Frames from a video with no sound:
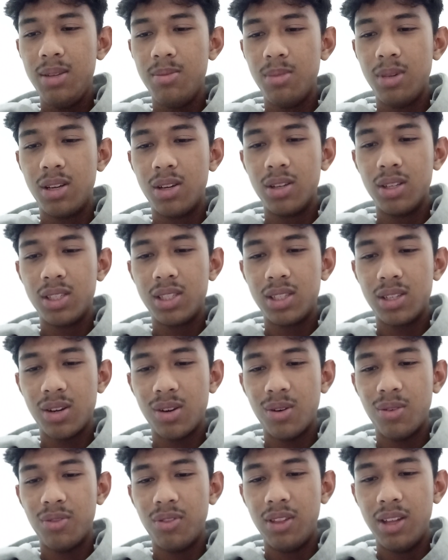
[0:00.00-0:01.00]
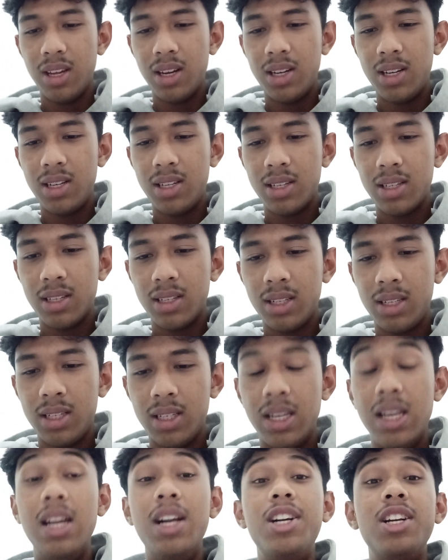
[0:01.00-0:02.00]
because of their
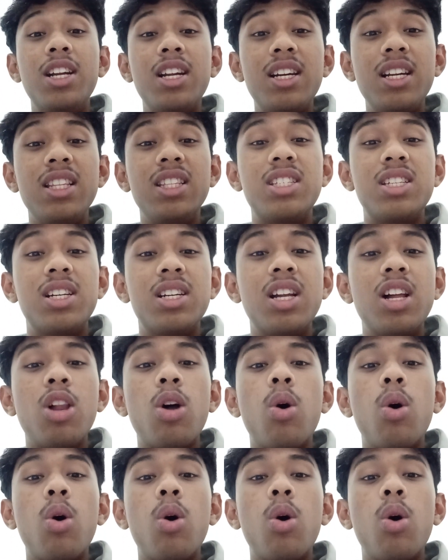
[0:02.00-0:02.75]
learner internal